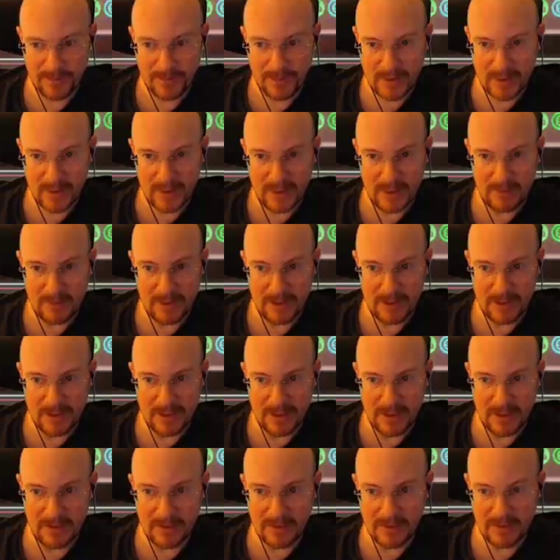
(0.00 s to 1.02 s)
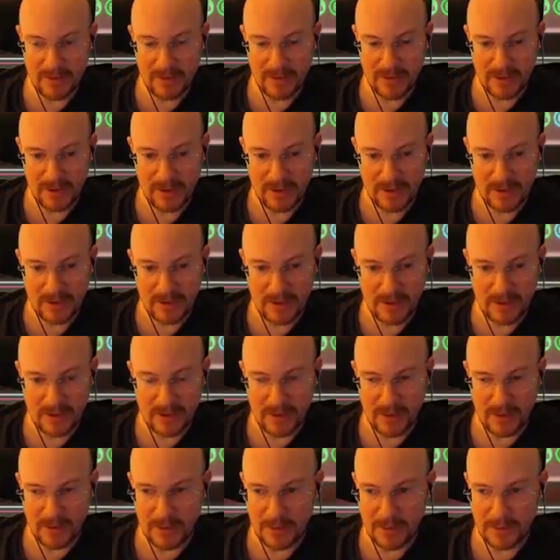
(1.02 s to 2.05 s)
okay, that made that
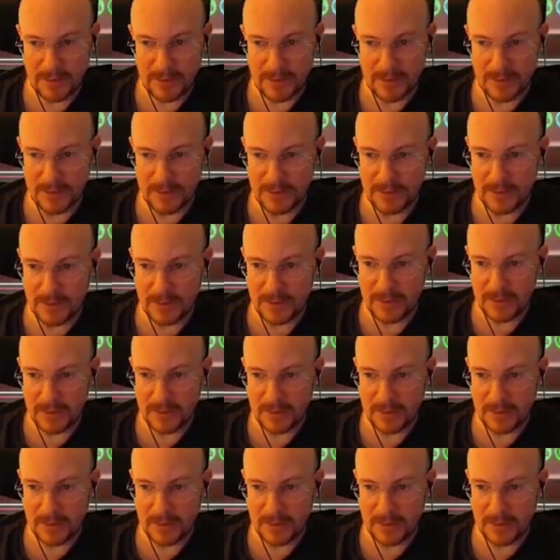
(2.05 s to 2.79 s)
go through.